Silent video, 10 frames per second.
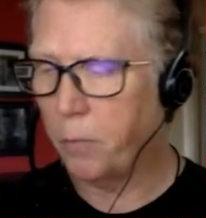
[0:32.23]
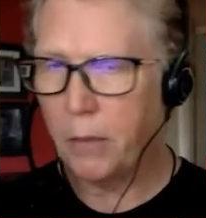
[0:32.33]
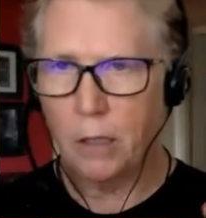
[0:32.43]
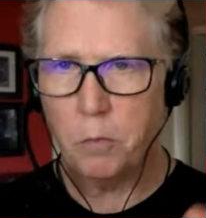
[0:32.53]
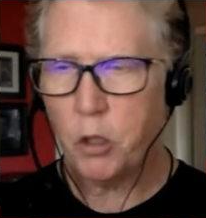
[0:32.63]

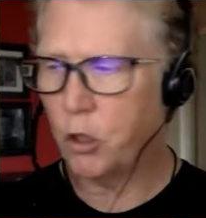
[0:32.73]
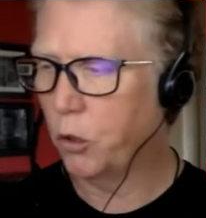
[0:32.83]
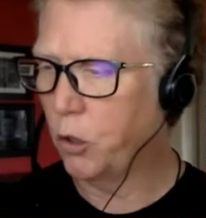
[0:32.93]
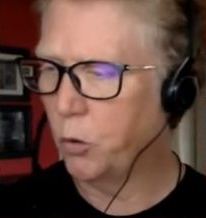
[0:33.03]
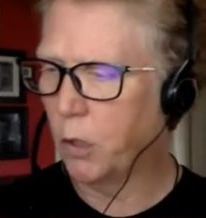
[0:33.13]
Now let me
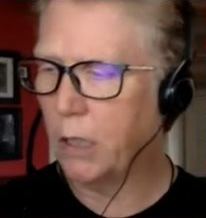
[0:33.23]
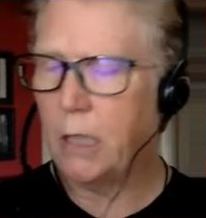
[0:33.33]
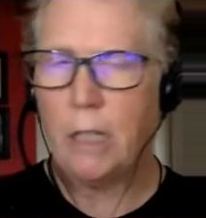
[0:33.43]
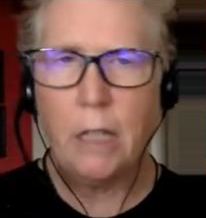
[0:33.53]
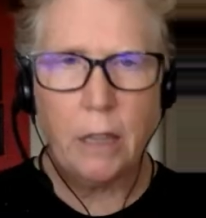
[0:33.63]
show you a
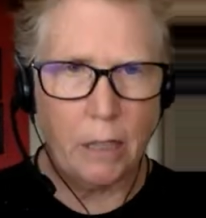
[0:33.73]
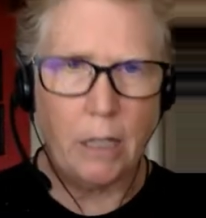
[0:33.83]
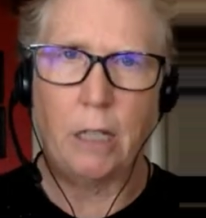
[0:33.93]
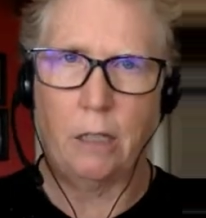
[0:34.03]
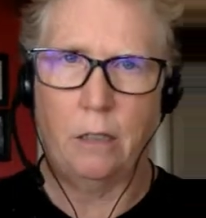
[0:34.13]
key
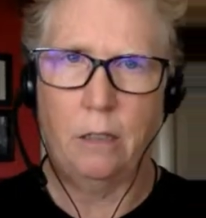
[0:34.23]
thing